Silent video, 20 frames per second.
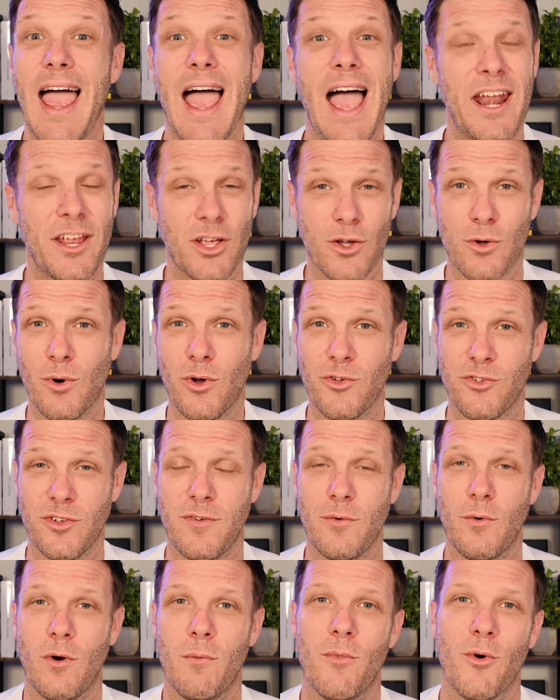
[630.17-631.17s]
And of course,
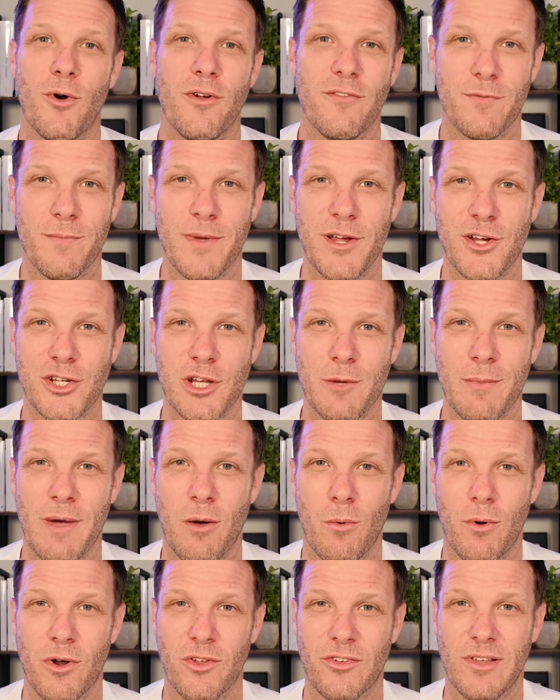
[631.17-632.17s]
if you want more information
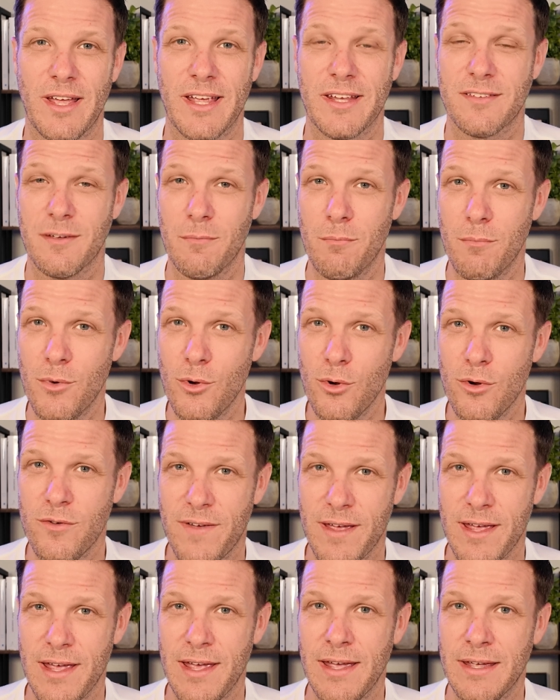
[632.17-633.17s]
about what it's like to
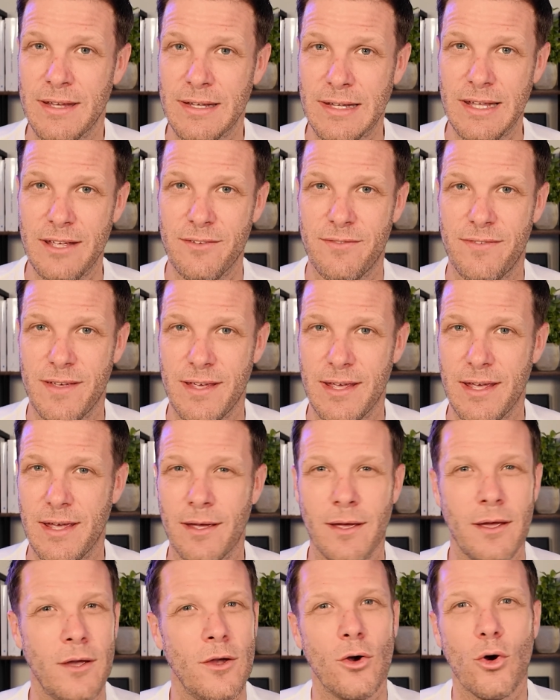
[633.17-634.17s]
move here, live
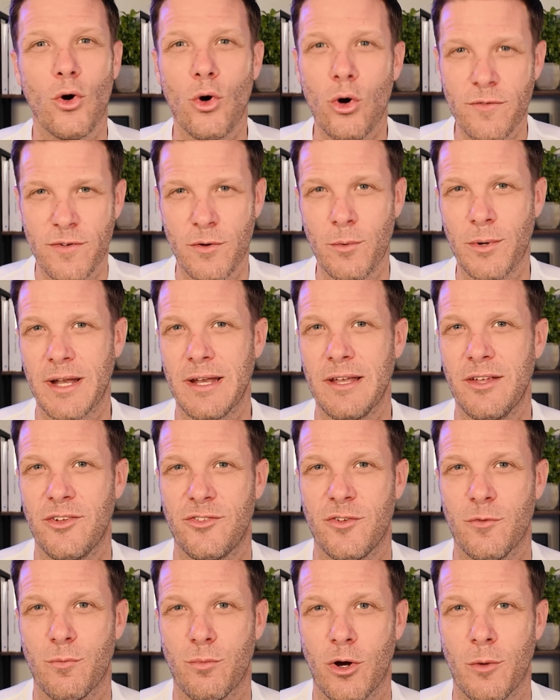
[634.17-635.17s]
here, or if you want a
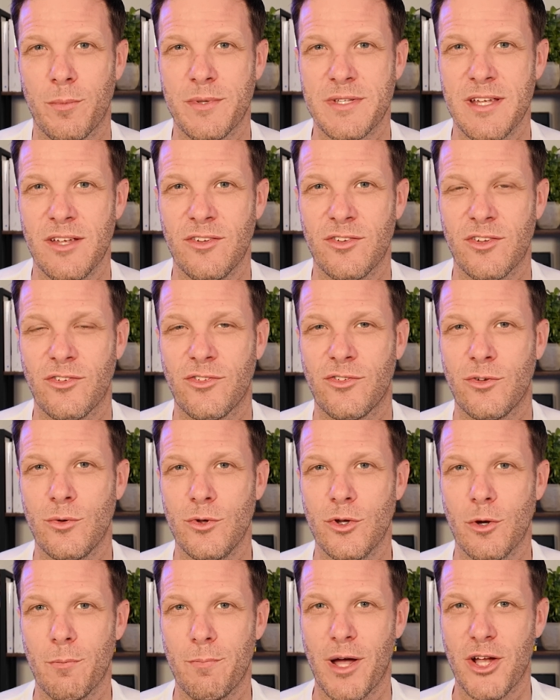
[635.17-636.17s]
list of properties that
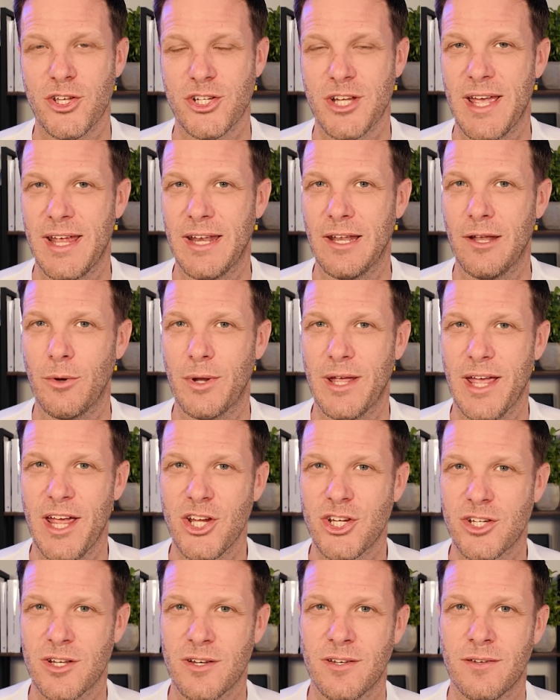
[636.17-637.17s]
suit your budget and
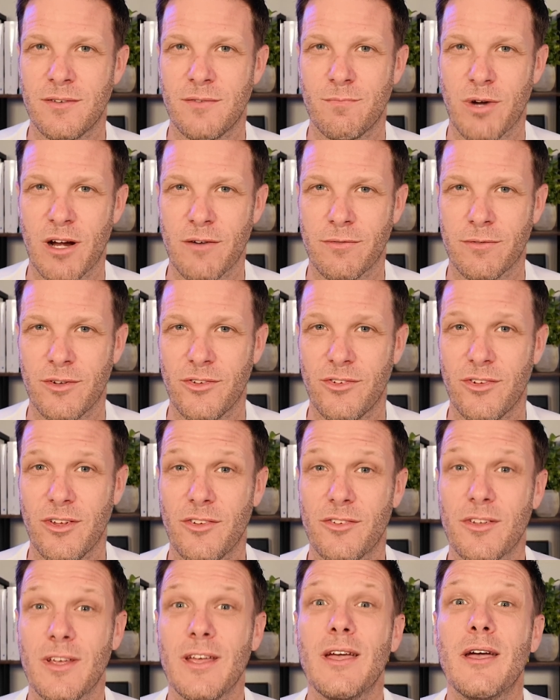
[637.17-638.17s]
location
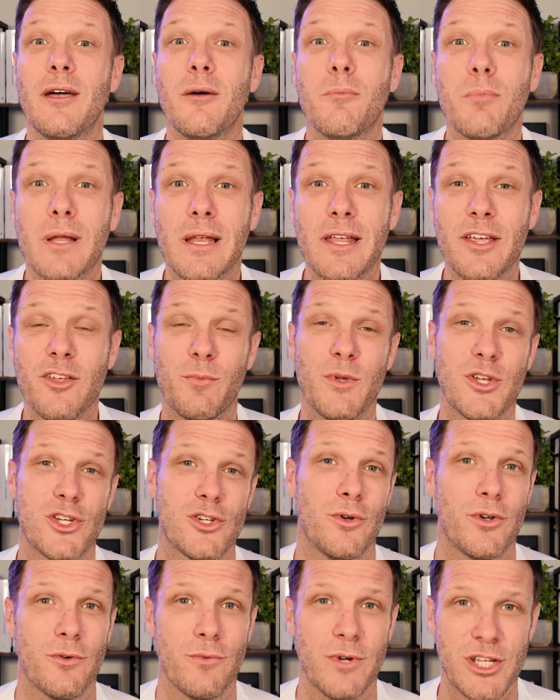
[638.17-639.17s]
preferences, please be
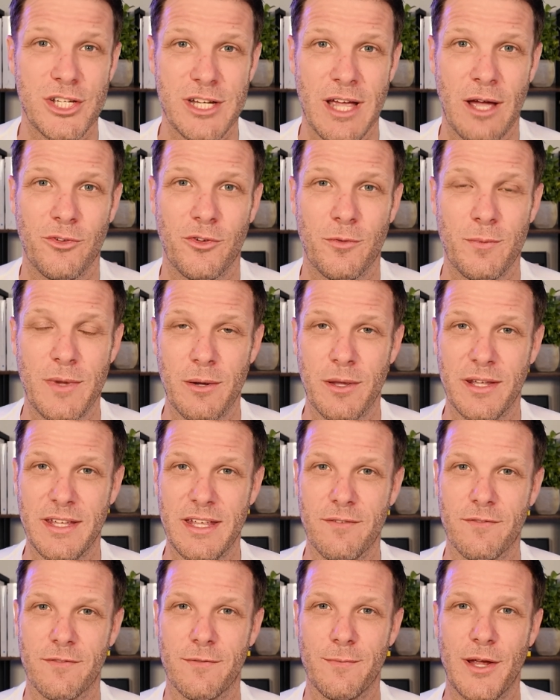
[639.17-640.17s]
sure to reach out to me with
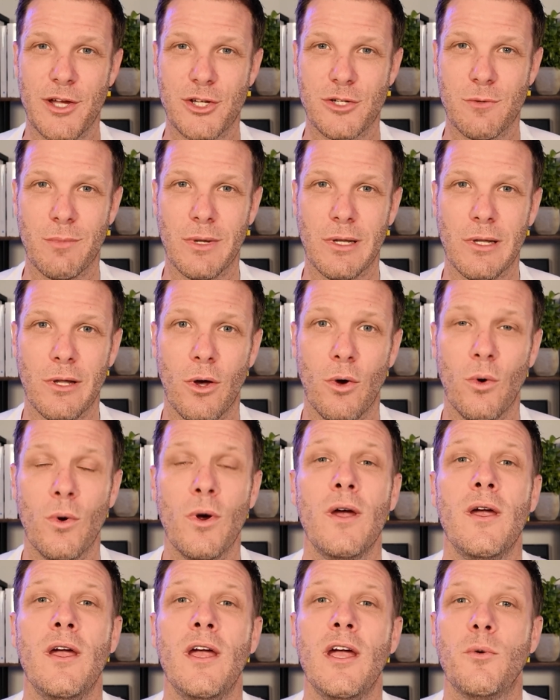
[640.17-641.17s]
the information
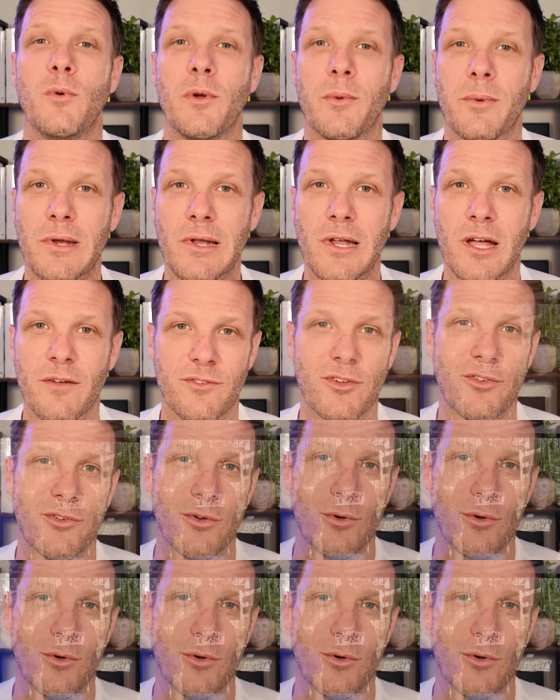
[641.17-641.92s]
below. We would love to